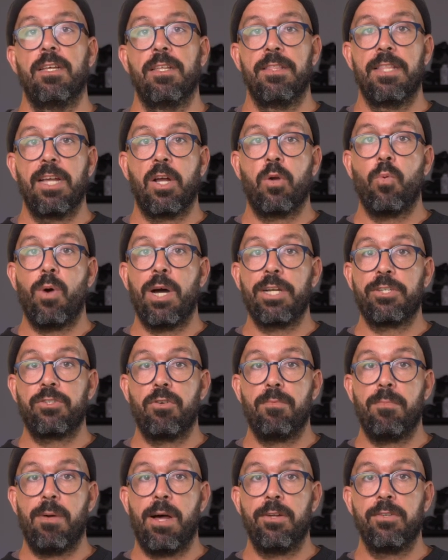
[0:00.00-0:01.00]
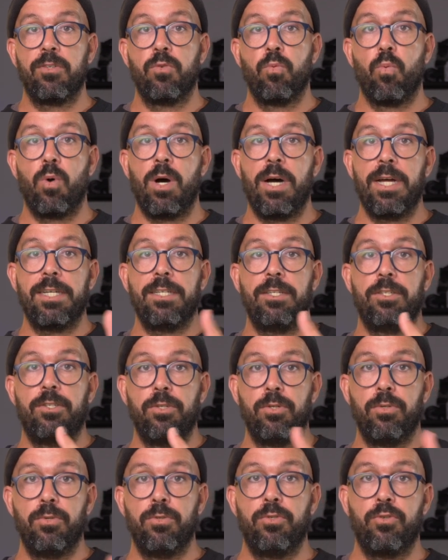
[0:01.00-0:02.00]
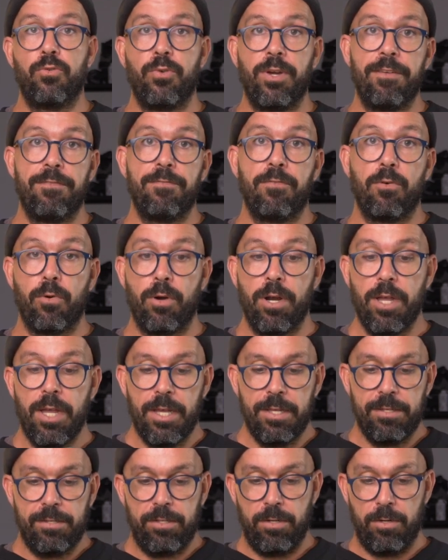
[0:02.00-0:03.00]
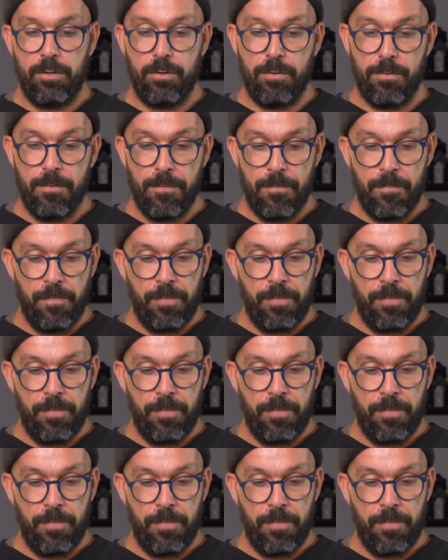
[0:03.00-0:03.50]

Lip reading: the Quattro mount, 1, 2, 3, 4. So